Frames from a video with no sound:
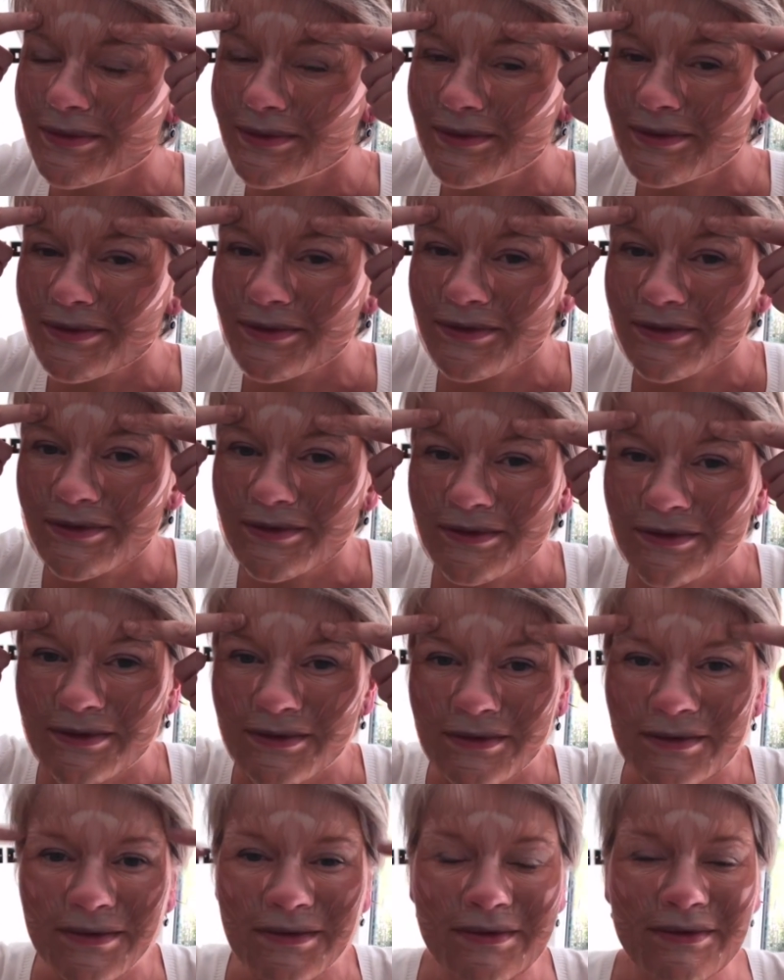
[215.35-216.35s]
of
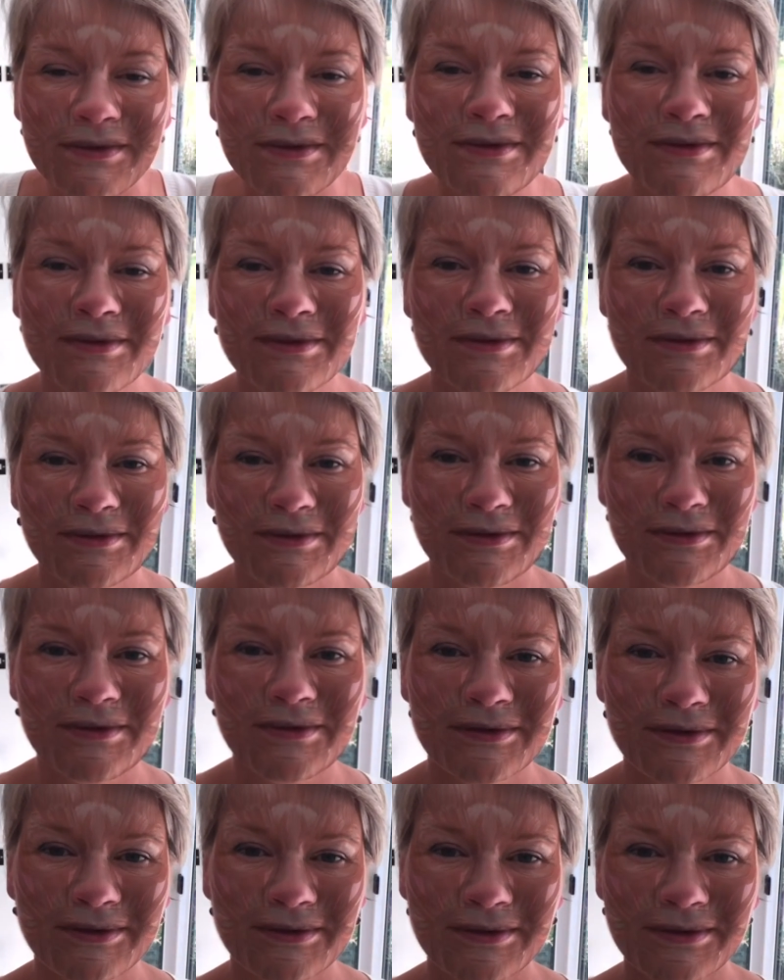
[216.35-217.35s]
frowning so
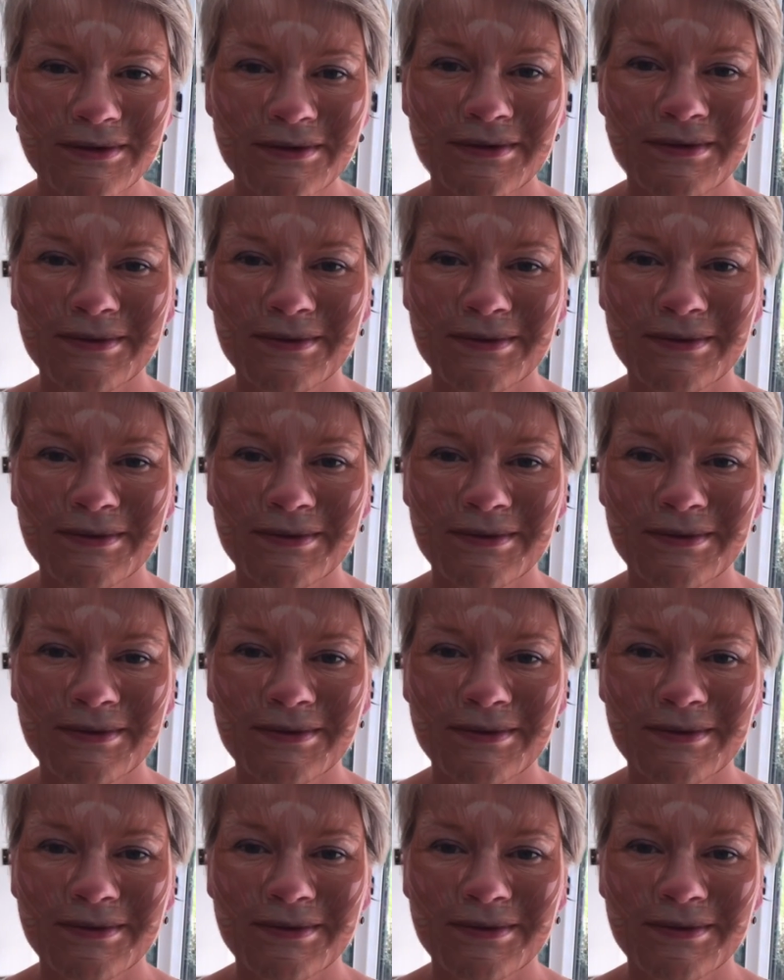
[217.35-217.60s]
much.